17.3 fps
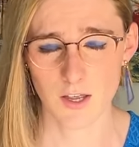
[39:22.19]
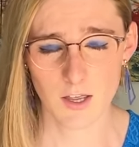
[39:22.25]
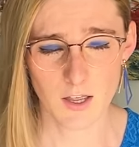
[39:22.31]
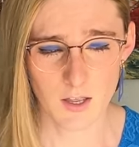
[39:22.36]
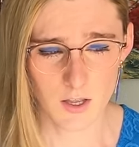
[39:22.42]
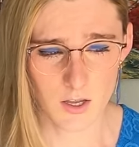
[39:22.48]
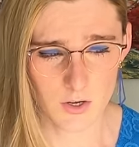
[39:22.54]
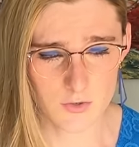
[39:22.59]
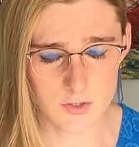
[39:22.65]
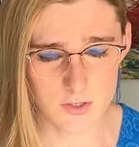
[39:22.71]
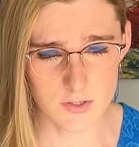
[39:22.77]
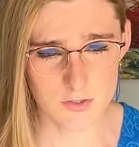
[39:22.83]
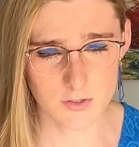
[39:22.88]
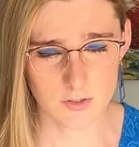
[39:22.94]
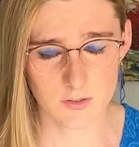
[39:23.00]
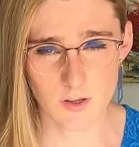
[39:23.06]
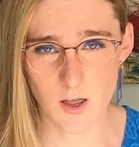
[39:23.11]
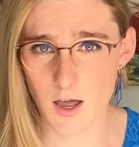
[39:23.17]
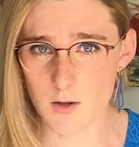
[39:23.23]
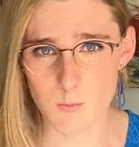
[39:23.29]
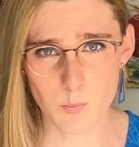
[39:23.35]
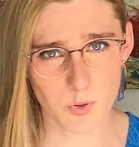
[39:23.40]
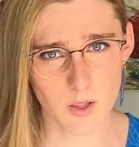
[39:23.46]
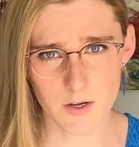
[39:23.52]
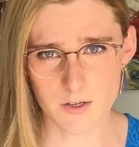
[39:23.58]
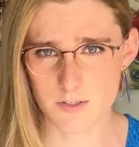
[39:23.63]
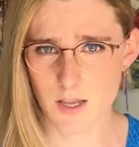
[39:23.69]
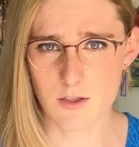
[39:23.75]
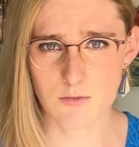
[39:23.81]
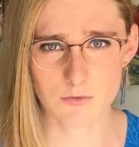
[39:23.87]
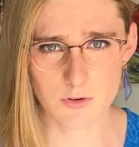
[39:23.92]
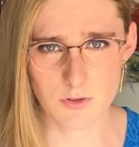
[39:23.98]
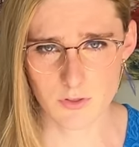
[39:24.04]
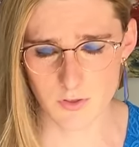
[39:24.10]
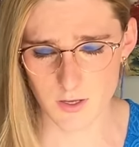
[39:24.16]
just unplugged
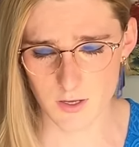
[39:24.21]
everything,